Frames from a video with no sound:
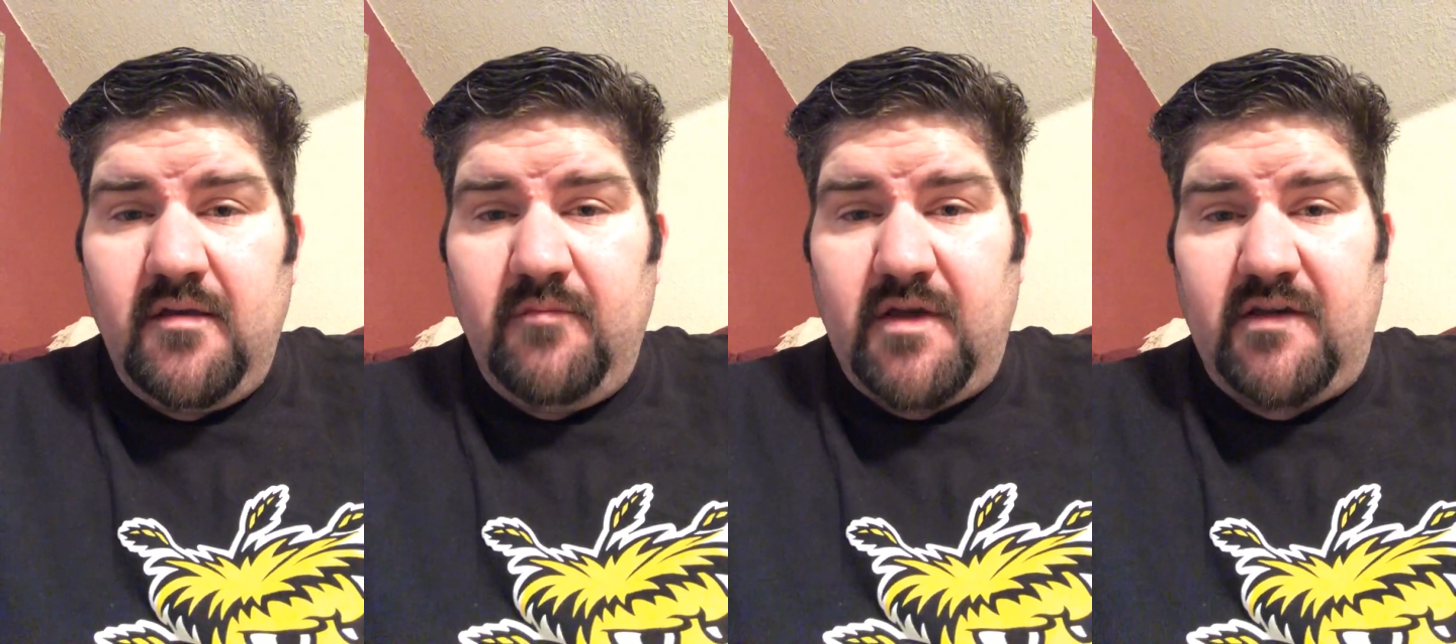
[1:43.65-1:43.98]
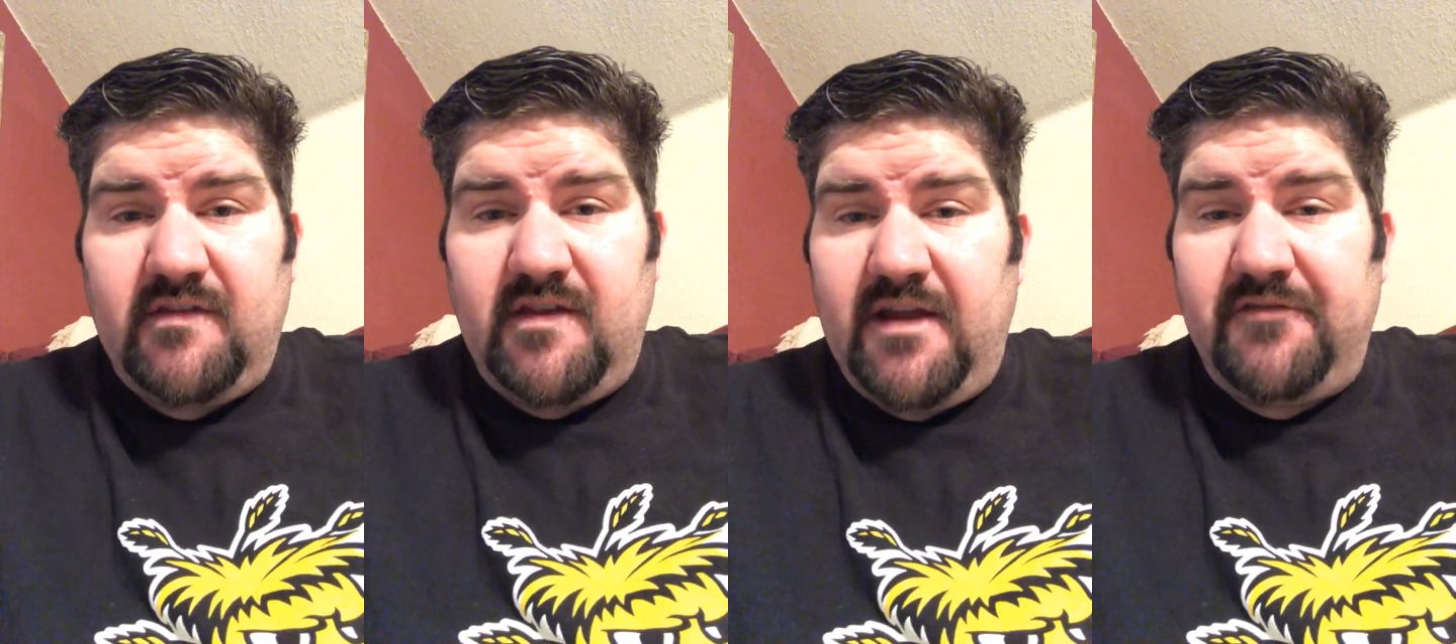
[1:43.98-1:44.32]
because
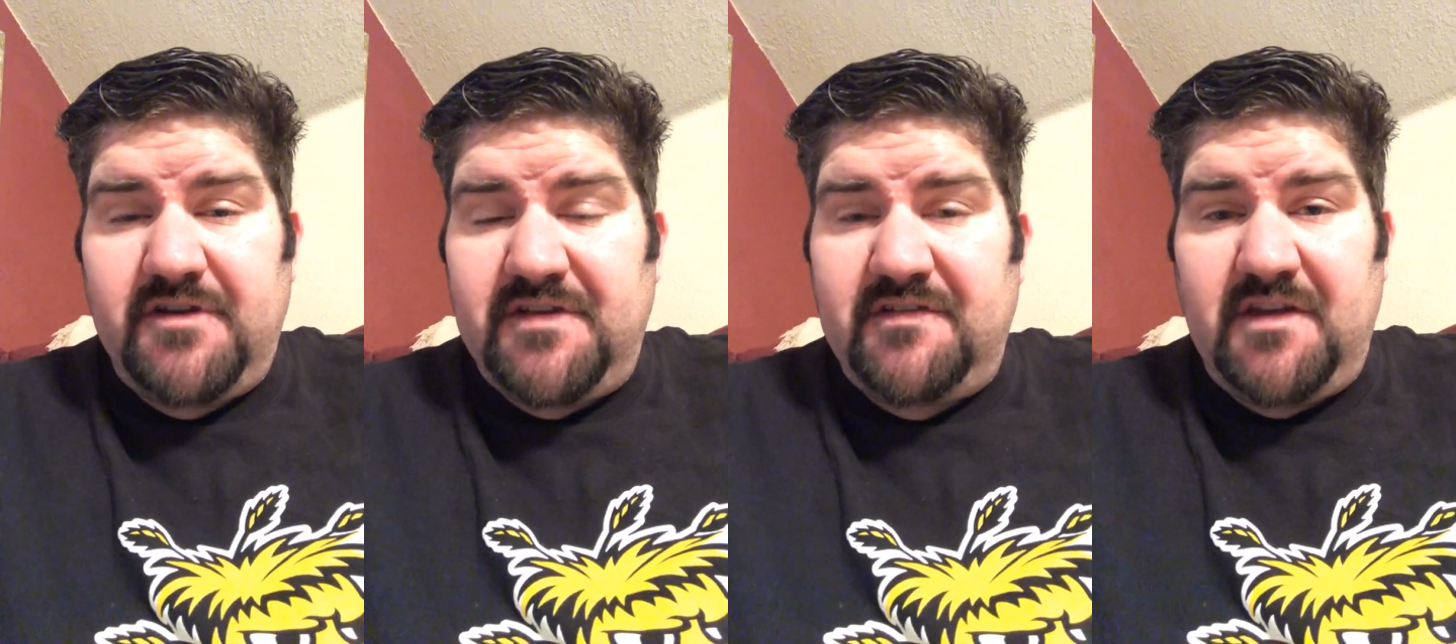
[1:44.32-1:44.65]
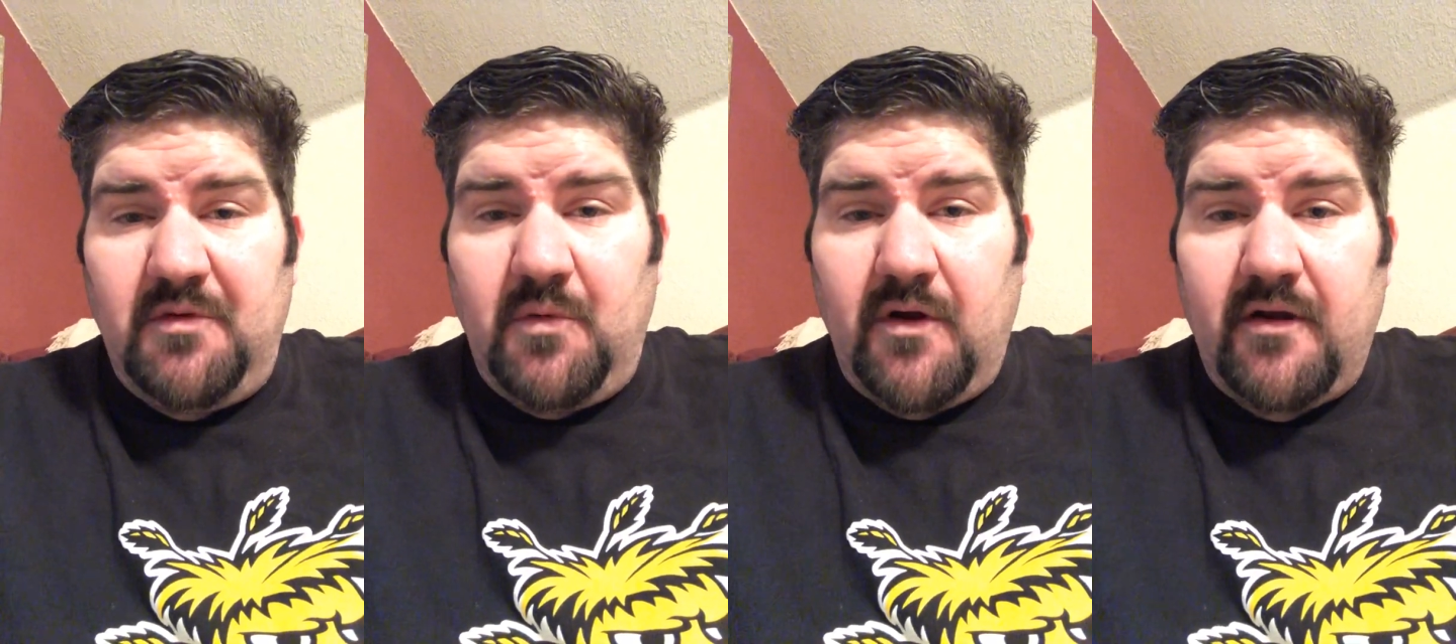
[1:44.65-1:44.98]
he never does any
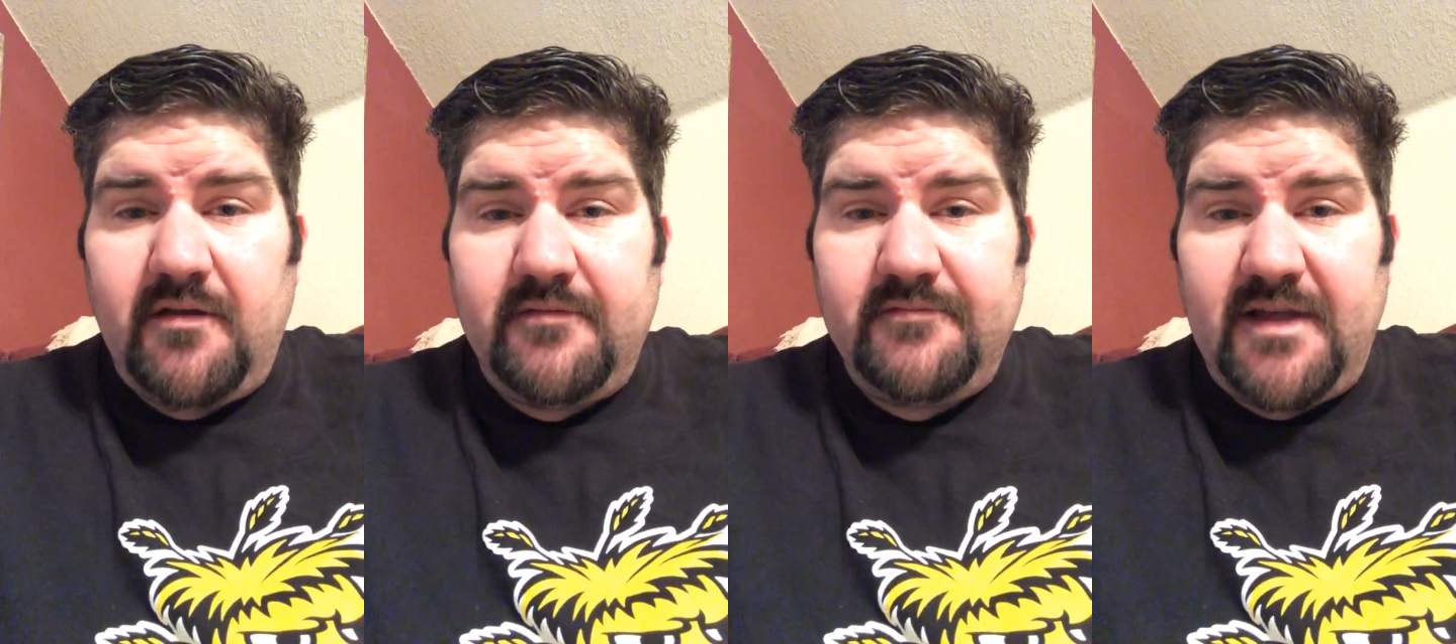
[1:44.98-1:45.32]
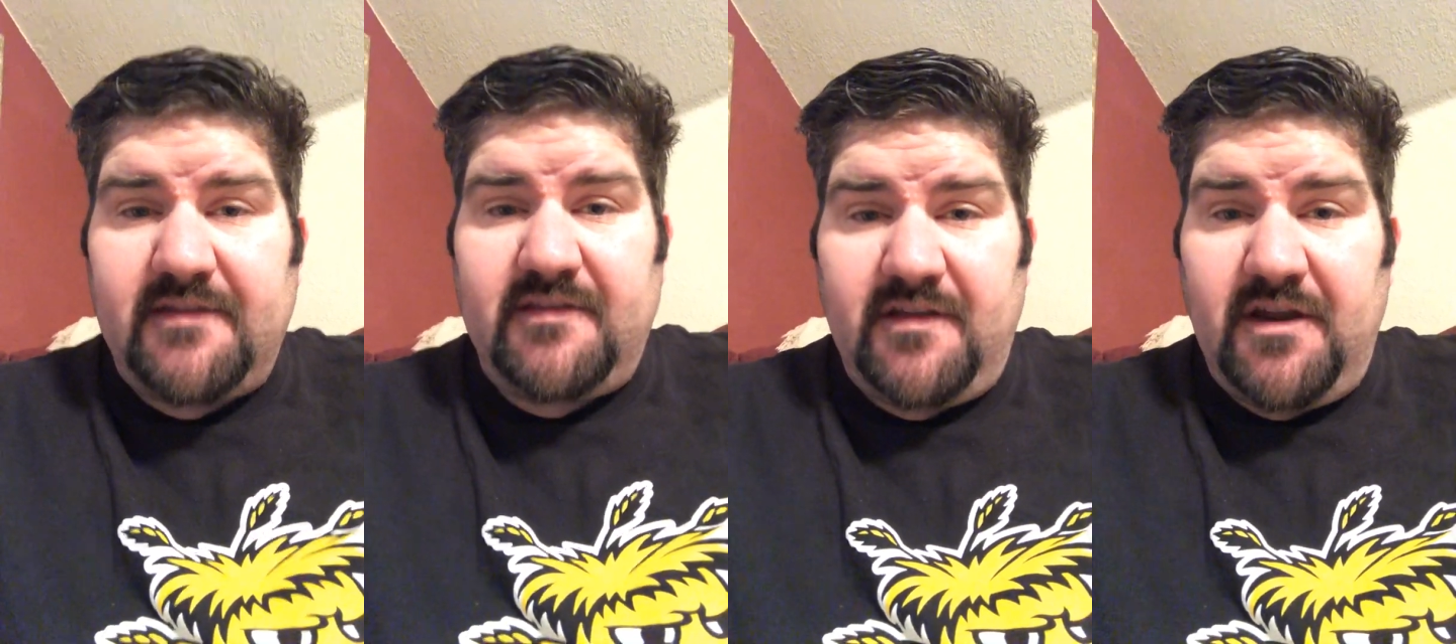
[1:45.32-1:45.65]
work.
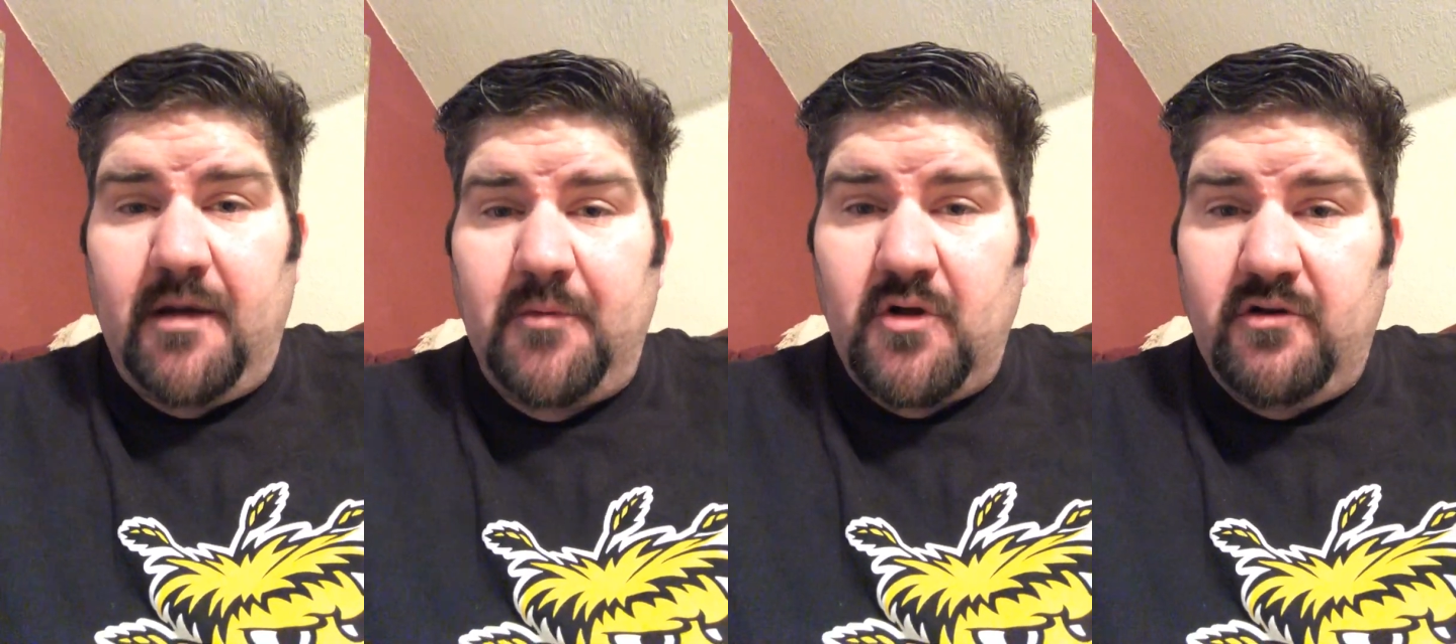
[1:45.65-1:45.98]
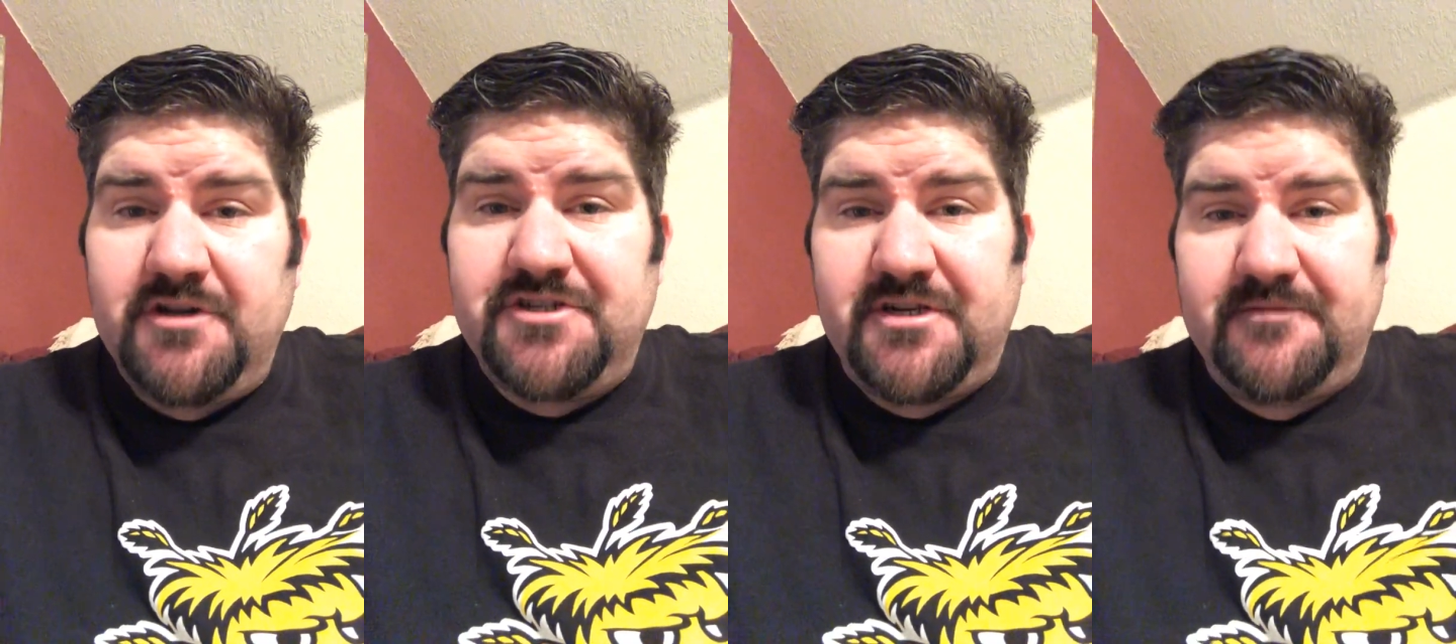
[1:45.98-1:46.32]
That's the nominal
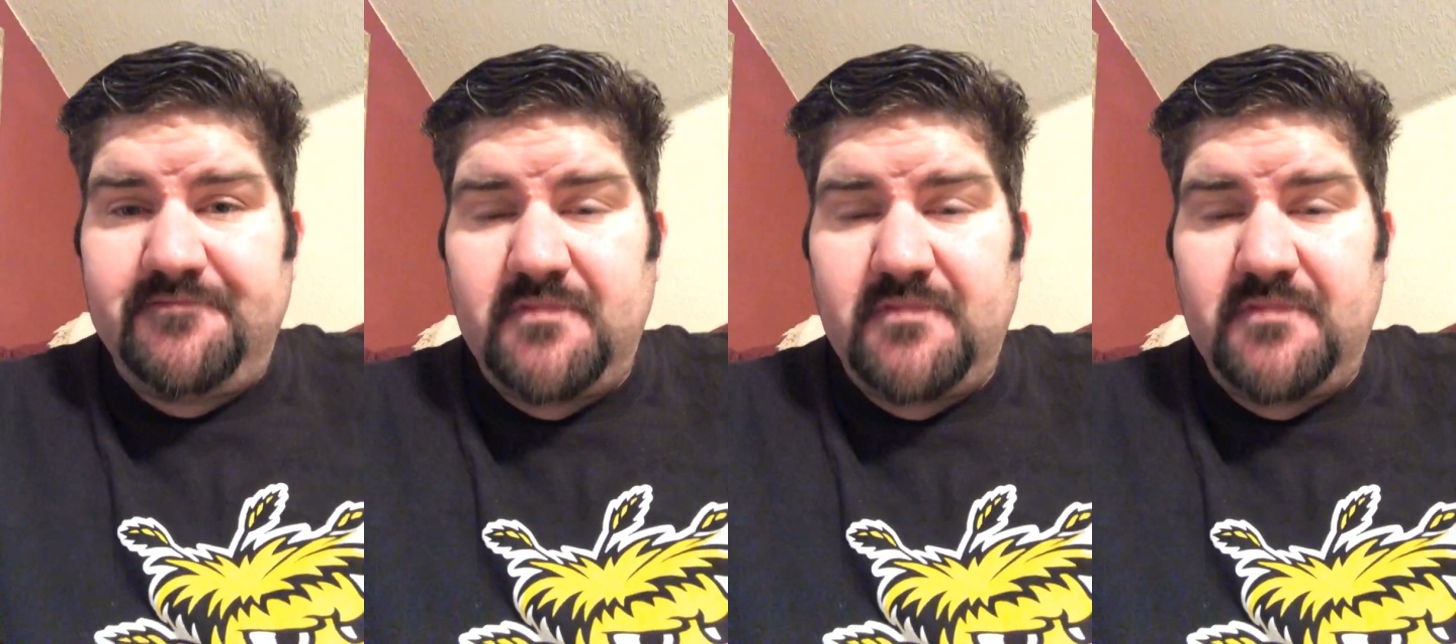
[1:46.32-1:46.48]
Christian.